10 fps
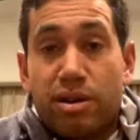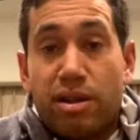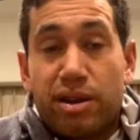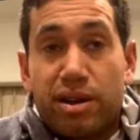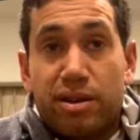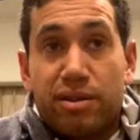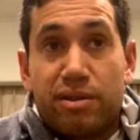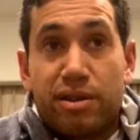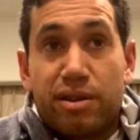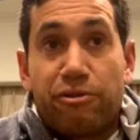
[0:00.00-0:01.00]
I think,
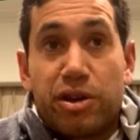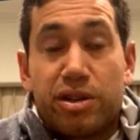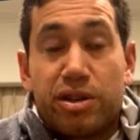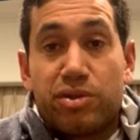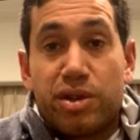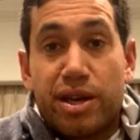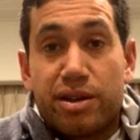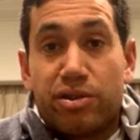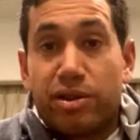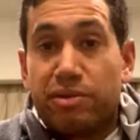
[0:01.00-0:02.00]
and if we can do that
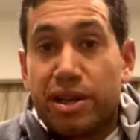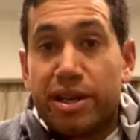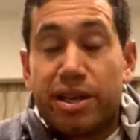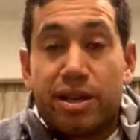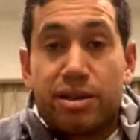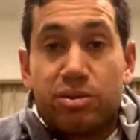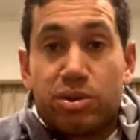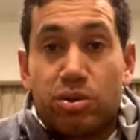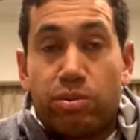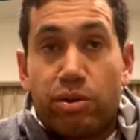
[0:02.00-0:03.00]
and not even let it get into a
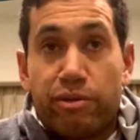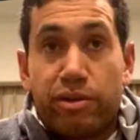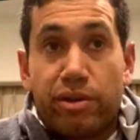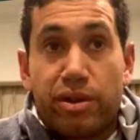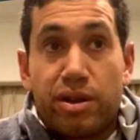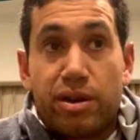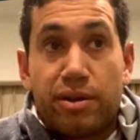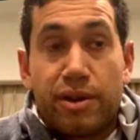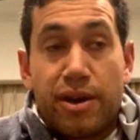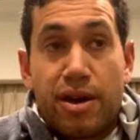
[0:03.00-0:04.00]
super over,
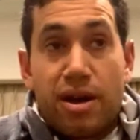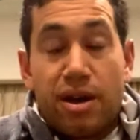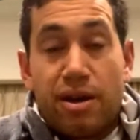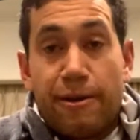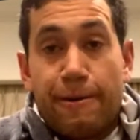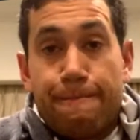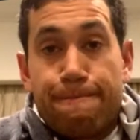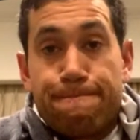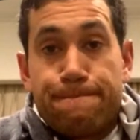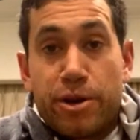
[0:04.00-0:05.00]
then
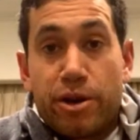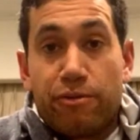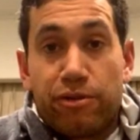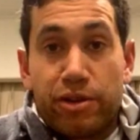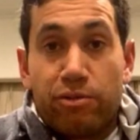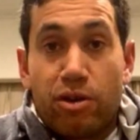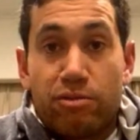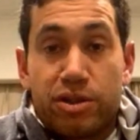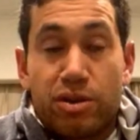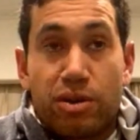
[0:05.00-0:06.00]
hopefully the
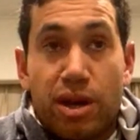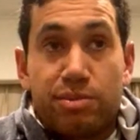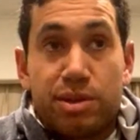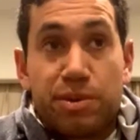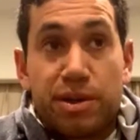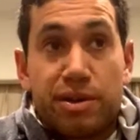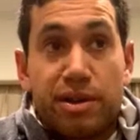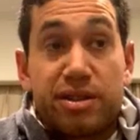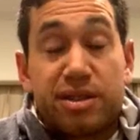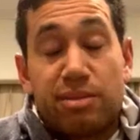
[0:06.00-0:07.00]
right result comes. But
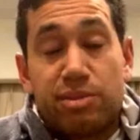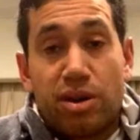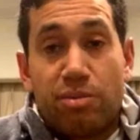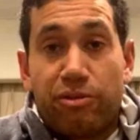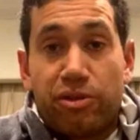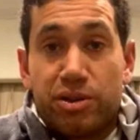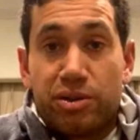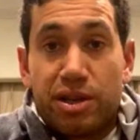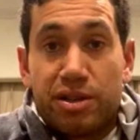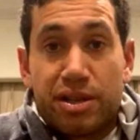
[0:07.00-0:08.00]
at the same time, if we do
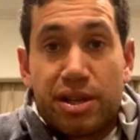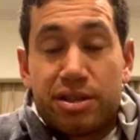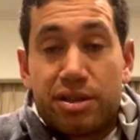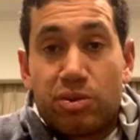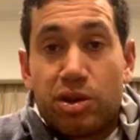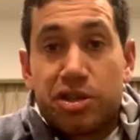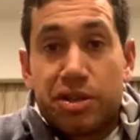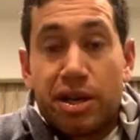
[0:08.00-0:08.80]
get into that situation